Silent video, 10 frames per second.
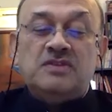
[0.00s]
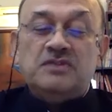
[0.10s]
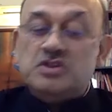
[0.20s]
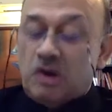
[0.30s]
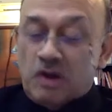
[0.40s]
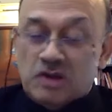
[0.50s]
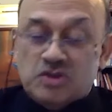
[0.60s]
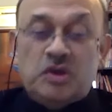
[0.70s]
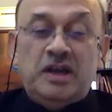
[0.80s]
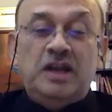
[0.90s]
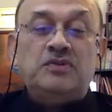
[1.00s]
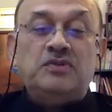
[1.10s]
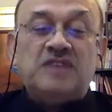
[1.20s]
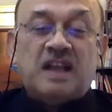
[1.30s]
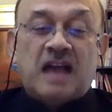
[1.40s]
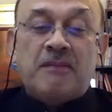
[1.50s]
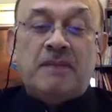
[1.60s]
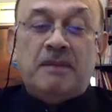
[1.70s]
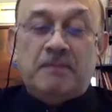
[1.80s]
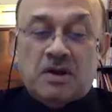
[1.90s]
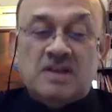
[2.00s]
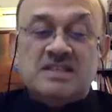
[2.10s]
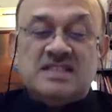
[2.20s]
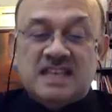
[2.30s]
which will also reduce the carbon because